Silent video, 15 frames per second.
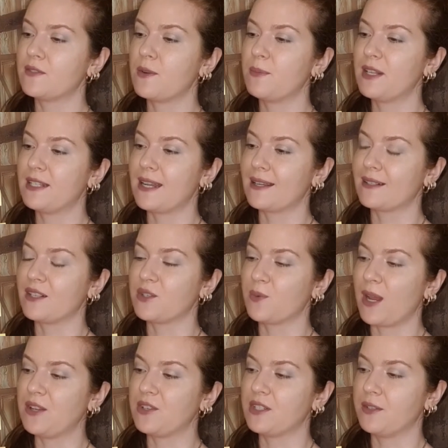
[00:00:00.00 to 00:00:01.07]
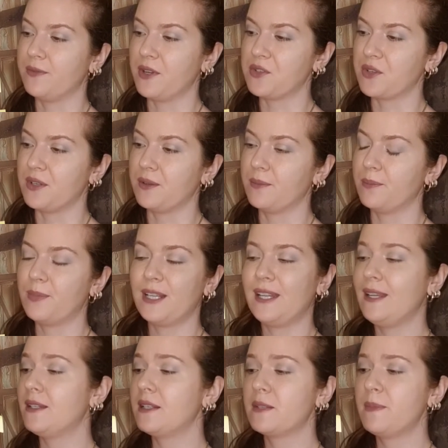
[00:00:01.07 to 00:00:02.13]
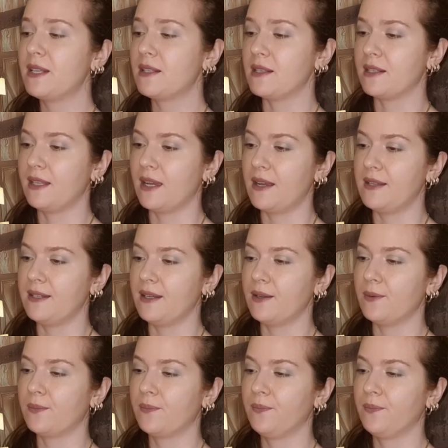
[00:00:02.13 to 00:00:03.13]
from the Texas Ranger Division, but he dismisses the idea.